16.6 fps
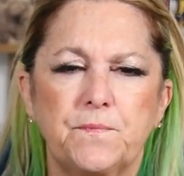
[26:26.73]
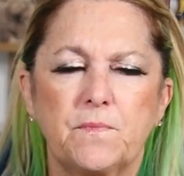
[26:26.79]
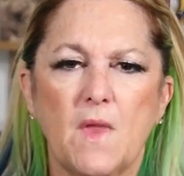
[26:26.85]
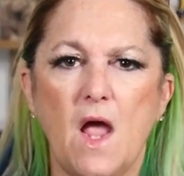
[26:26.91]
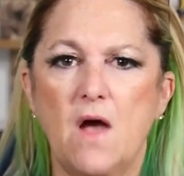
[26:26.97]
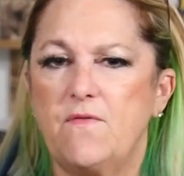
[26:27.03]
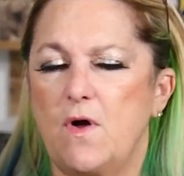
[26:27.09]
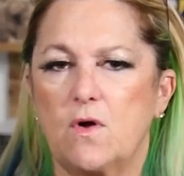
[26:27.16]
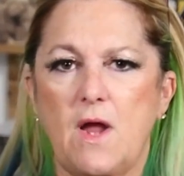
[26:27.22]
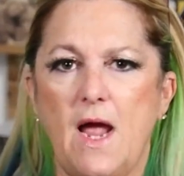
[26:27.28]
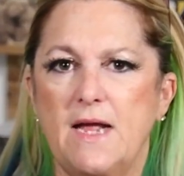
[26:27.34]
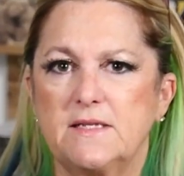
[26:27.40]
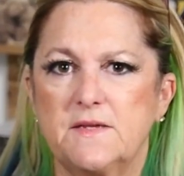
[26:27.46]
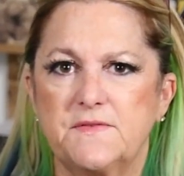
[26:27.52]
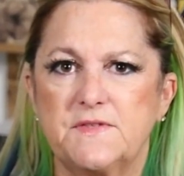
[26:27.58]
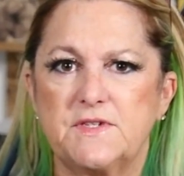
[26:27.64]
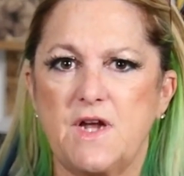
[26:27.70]
of all kinds
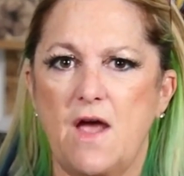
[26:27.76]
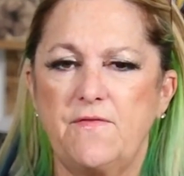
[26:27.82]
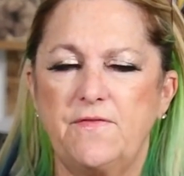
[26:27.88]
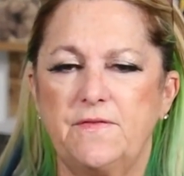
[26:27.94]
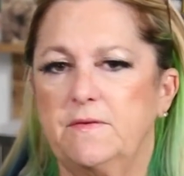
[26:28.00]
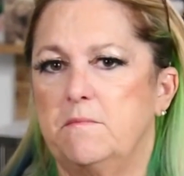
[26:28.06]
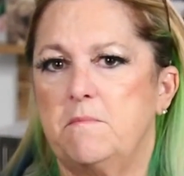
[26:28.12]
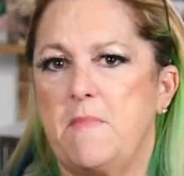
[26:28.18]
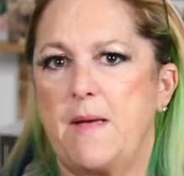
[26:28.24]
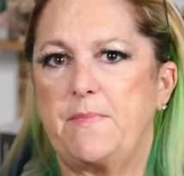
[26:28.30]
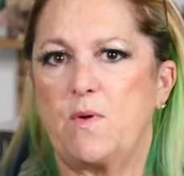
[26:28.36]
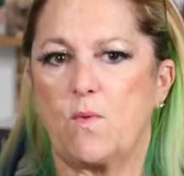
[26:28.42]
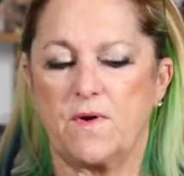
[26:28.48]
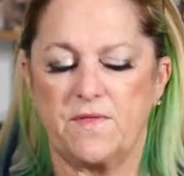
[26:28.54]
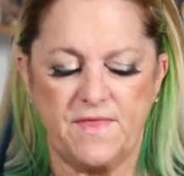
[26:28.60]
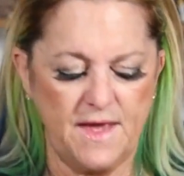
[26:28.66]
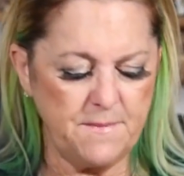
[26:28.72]
of stuff. Might be
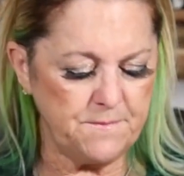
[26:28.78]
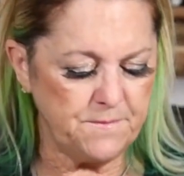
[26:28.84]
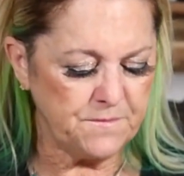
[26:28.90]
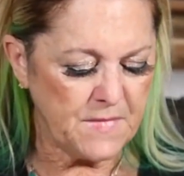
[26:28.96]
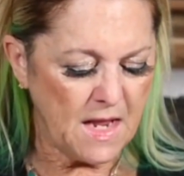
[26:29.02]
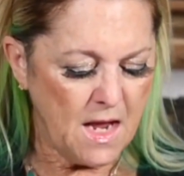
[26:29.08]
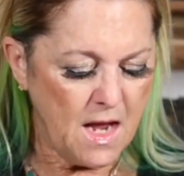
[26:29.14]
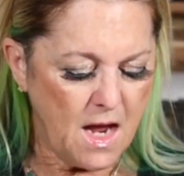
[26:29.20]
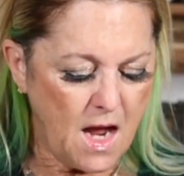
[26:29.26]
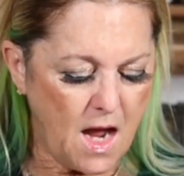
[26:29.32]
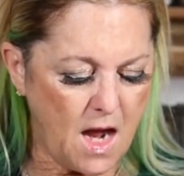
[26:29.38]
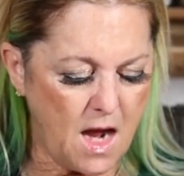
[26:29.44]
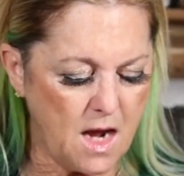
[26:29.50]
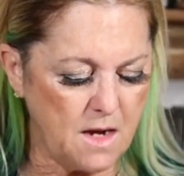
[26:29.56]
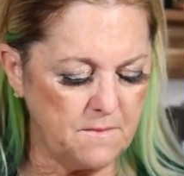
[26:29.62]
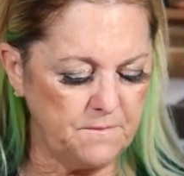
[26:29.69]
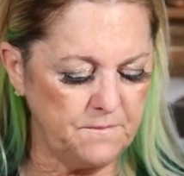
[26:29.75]
worth it.
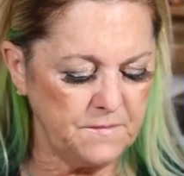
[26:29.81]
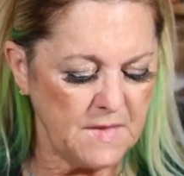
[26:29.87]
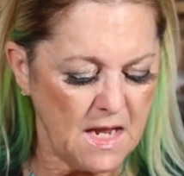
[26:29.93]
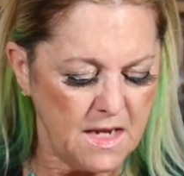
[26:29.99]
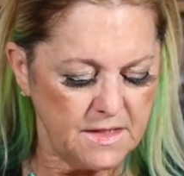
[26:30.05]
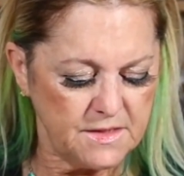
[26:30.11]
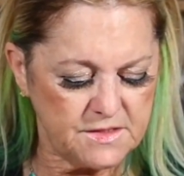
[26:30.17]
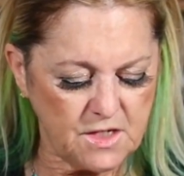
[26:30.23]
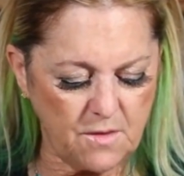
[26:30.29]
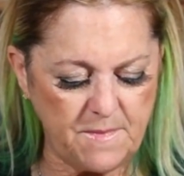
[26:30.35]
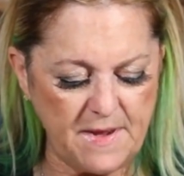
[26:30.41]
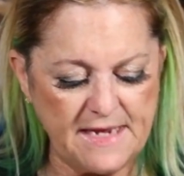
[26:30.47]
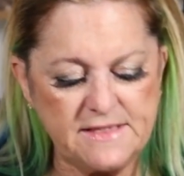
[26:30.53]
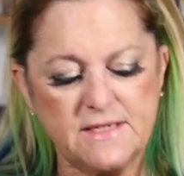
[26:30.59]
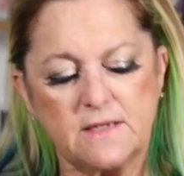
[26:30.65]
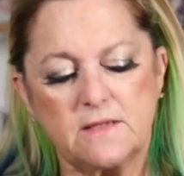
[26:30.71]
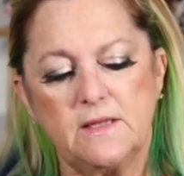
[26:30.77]
So
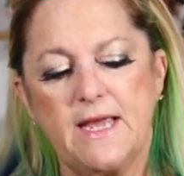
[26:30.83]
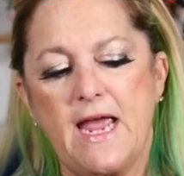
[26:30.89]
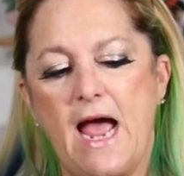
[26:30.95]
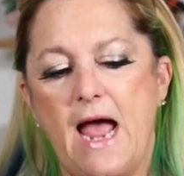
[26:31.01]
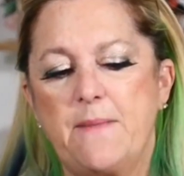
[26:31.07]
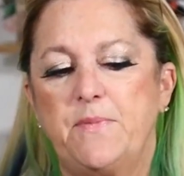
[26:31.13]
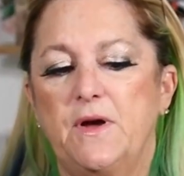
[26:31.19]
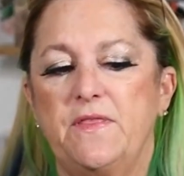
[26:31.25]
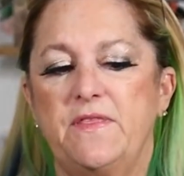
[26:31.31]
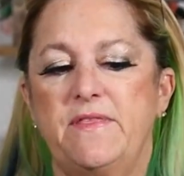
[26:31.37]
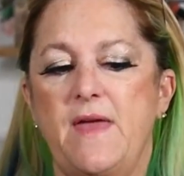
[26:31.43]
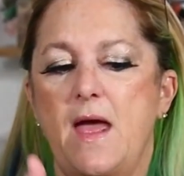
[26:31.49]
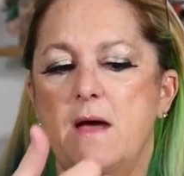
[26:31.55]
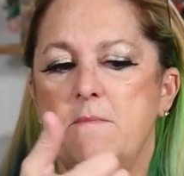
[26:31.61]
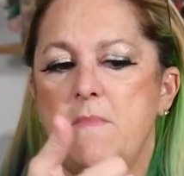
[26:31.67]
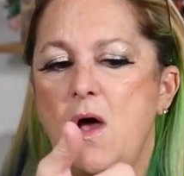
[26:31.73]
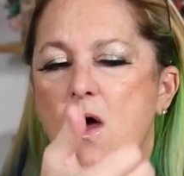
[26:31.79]
basically, I put
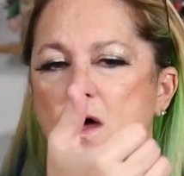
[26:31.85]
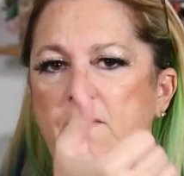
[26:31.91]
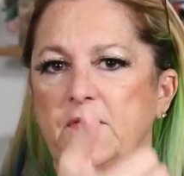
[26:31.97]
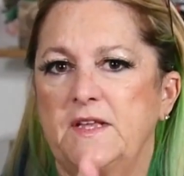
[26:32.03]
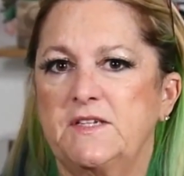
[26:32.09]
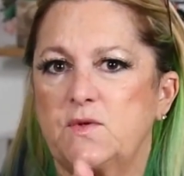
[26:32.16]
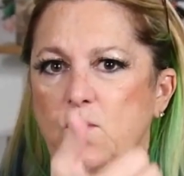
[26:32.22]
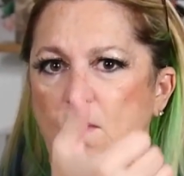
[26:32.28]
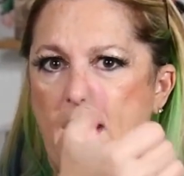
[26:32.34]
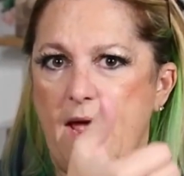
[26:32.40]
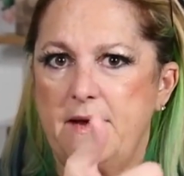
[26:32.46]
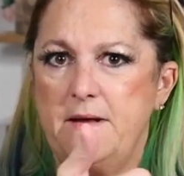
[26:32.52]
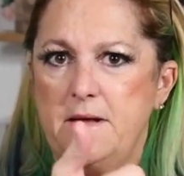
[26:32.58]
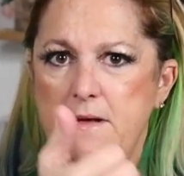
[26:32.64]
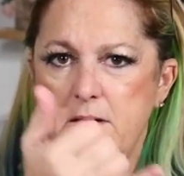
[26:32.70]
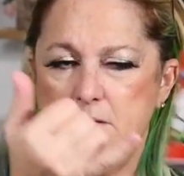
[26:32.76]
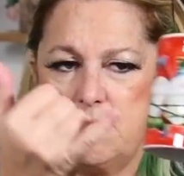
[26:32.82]
them on this
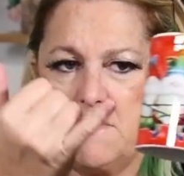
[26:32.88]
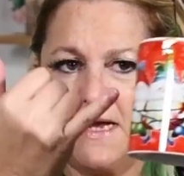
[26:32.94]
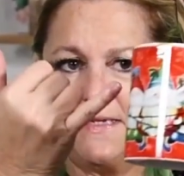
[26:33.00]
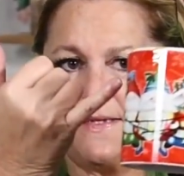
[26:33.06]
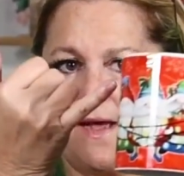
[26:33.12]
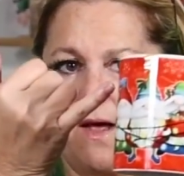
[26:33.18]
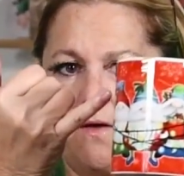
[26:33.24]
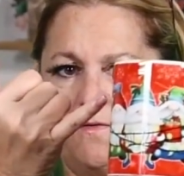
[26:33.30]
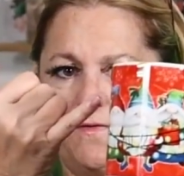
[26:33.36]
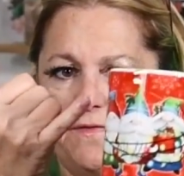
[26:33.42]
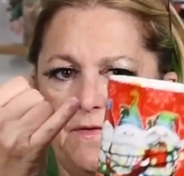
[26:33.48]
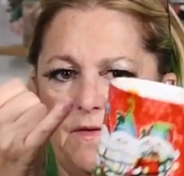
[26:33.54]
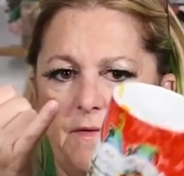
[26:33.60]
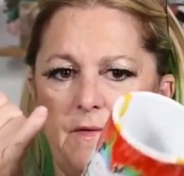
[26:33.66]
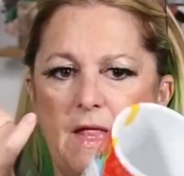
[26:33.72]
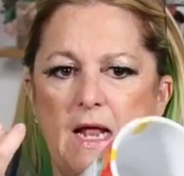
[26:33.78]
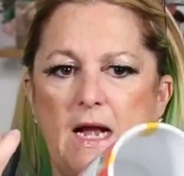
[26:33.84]
red myself,
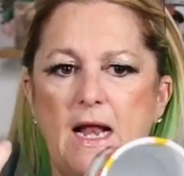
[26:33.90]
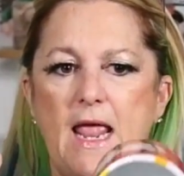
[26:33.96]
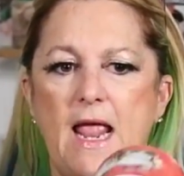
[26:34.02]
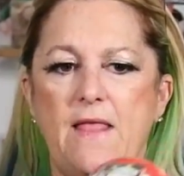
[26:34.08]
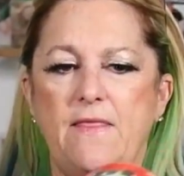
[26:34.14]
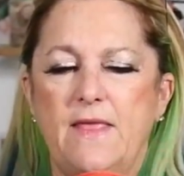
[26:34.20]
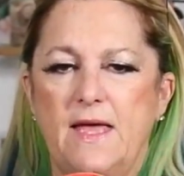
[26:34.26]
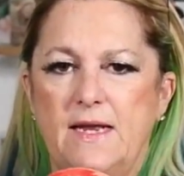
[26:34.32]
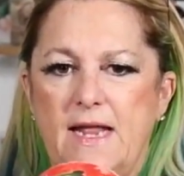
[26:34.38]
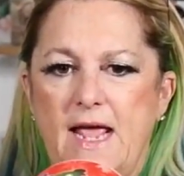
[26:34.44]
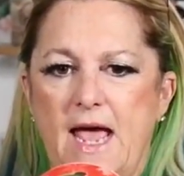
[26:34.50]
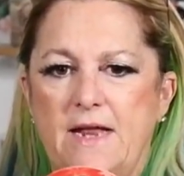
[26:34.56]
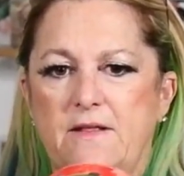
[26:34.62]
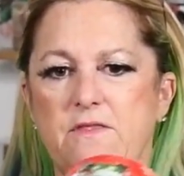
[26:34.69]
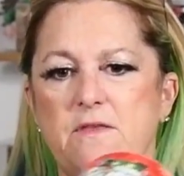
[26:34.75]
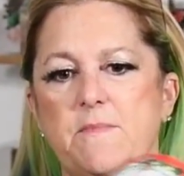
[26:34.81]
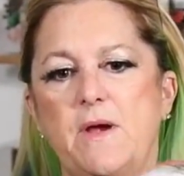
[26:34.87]
and then
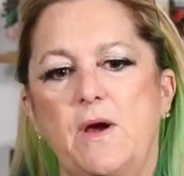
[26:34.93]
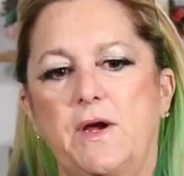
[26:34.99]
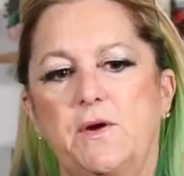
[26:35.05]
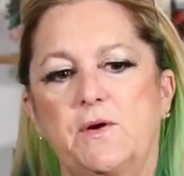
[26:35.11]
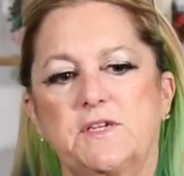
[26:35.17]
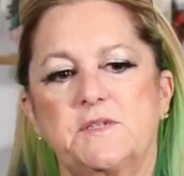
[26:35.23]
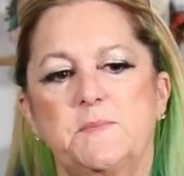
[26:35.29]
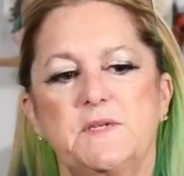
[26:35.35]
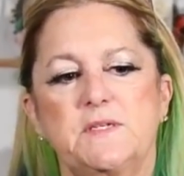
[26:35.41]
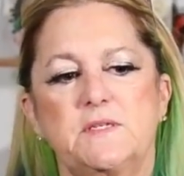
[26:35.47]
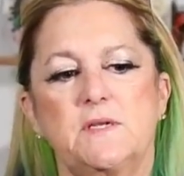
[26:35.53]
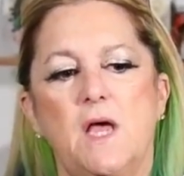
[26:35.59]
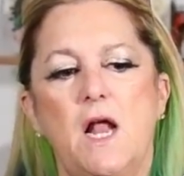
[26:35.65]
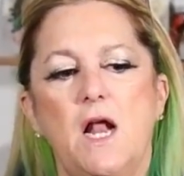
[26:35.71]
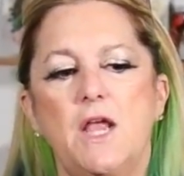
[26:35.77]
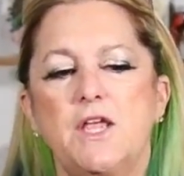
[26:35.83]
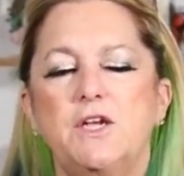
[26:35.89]
added the Merry Christmas.
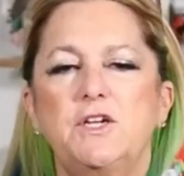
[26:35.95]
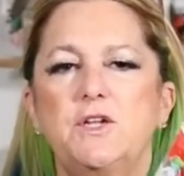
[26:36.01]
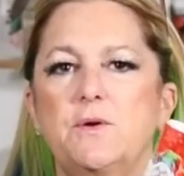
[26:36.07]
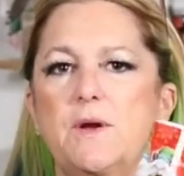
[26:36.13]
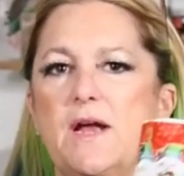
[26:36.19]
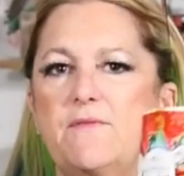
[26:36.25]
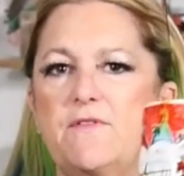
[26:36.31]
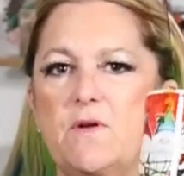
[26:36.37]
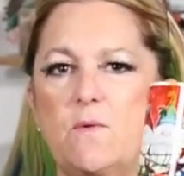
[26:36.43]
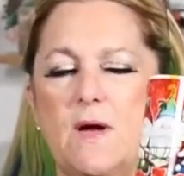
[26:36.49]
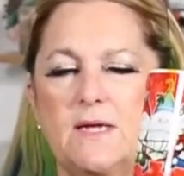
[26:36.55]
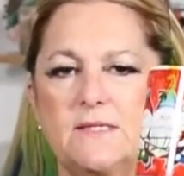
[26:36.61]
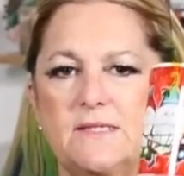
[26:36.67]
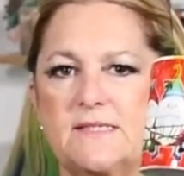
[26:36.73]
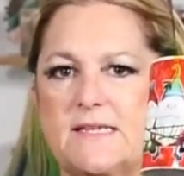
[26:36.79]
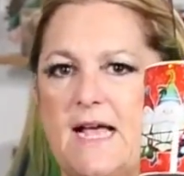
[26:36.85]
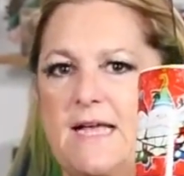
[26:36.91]
You can do whatever you want.
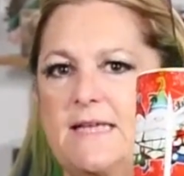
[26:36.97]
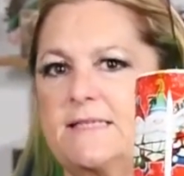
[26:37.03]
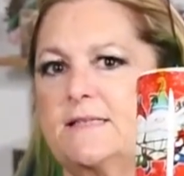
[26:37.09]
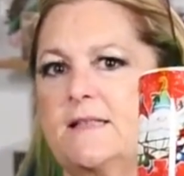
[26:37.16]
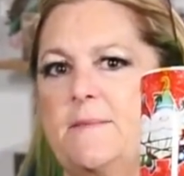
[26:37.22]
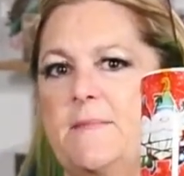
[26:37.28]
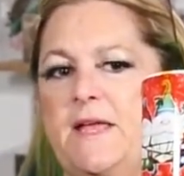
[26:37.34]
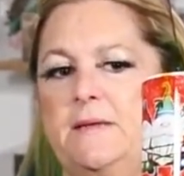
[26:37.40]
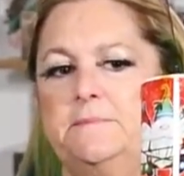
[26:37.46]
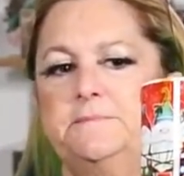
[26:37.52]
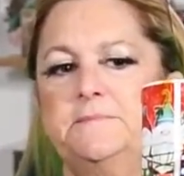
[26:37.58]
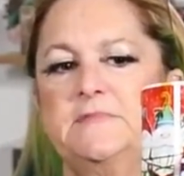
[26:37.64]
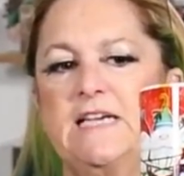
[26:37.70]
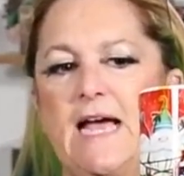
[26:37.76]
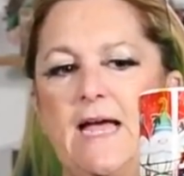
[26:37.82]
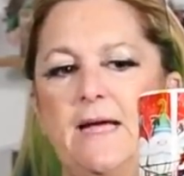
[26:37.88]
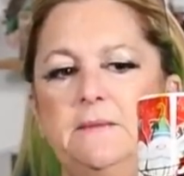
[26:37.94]
Sky's the limit.
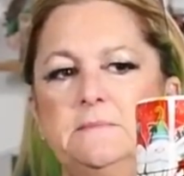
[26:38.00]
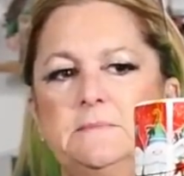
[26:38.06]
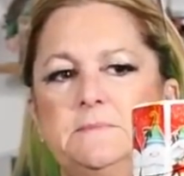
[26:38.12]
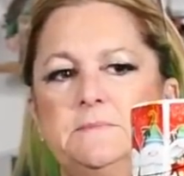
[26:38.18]
Okay?